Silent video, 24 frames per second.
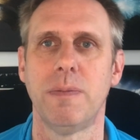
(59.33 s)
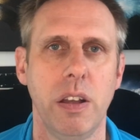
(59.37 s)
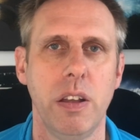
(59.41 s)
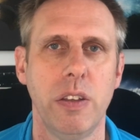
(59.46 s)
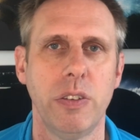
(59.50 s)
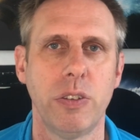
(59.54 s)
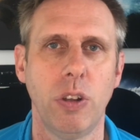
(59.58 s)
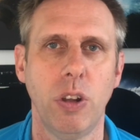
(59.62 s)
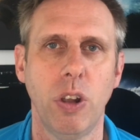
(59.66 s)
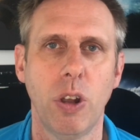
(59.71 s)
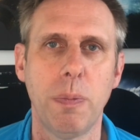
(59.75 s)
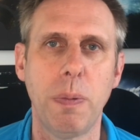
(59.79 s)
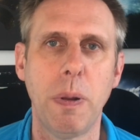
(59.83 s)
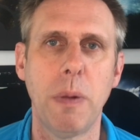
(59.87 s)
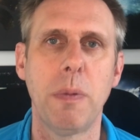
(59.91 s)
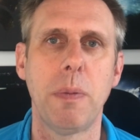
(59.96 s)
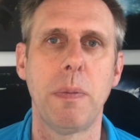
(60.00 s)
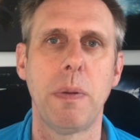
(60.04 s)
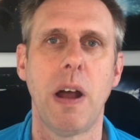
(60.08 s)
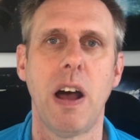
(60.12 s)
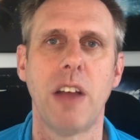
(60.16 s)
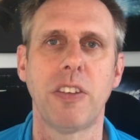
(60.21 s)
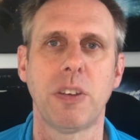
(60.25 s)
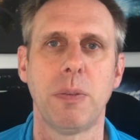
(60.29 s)
So a lot of people have
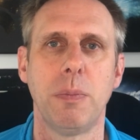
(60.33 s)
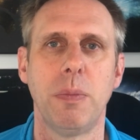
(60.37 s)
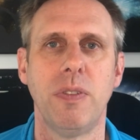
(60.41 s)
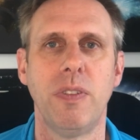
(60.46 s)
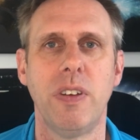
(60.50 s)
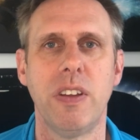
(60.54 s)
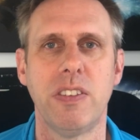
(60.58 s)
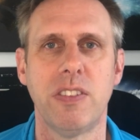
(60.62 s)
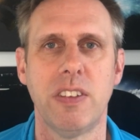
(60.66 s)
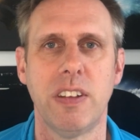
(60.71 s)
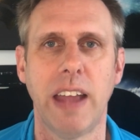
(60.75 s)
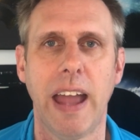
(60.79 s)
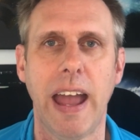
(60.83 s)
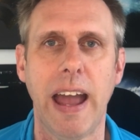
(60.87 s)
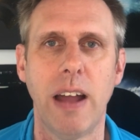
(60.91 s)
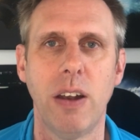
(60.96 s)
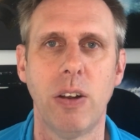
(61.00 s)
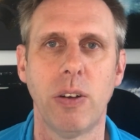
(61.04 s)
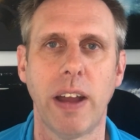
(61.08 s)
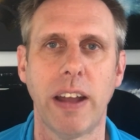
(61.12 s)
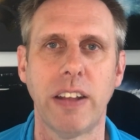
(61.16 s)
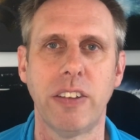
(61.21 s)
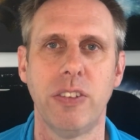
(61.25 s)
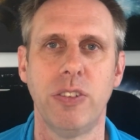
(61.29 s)
been asking me recently how
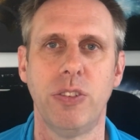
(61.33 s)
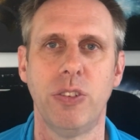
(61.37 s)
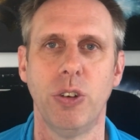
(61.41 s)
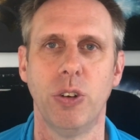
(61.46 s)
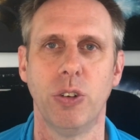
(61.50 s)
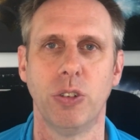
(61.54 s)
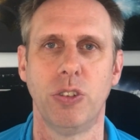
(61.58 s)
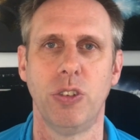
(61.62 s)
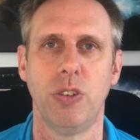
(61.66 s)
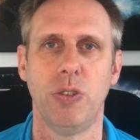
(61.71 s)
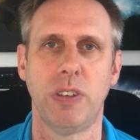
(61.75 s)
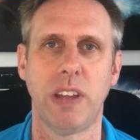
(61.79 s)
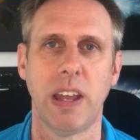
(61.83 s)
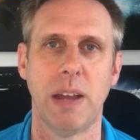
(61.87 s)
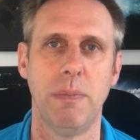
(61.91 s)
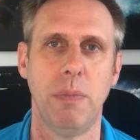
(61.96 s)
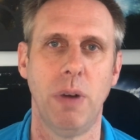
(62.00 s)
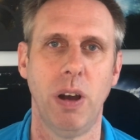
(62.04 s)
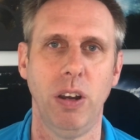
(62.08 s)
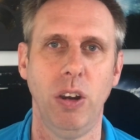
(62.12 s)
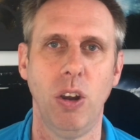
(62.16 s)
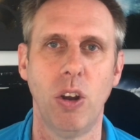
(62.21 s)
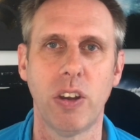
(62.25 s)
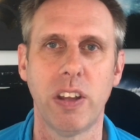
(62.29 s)
long it actually took to get
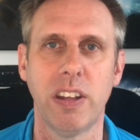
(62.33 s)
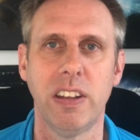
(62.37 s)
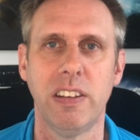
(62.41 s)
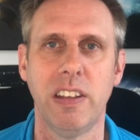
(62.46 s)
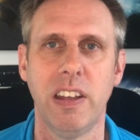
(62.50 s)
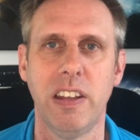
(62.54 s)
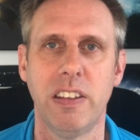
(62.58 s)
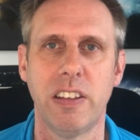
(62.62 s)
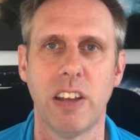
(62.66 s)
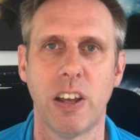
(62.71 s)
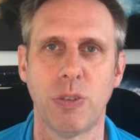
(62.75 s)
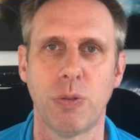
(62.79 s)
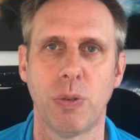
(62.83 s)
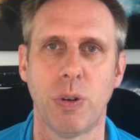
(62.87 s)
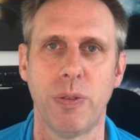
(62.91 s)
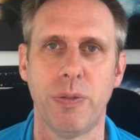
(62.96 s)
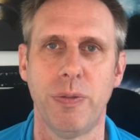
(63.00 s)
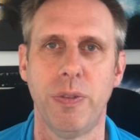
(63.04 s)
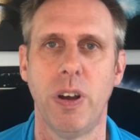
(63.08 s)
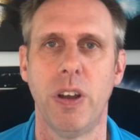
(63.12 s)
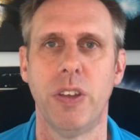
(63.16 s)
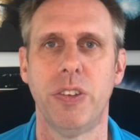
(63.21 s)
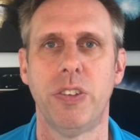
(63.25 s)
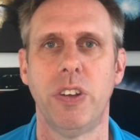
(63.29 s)
my login details when I
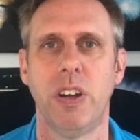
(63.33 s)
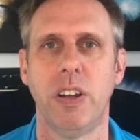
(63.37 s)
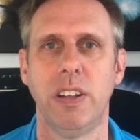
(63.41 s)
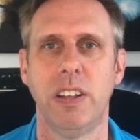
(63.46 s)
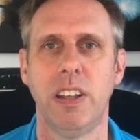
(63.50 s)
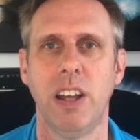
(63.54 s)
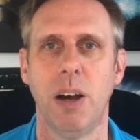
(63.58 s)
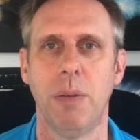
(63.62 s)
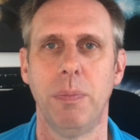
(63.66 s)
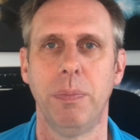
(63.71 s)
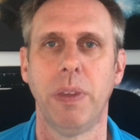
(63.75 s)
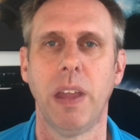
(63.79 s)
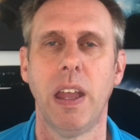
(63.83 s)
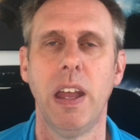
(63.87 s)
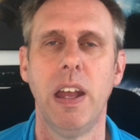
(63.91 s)
first signed up.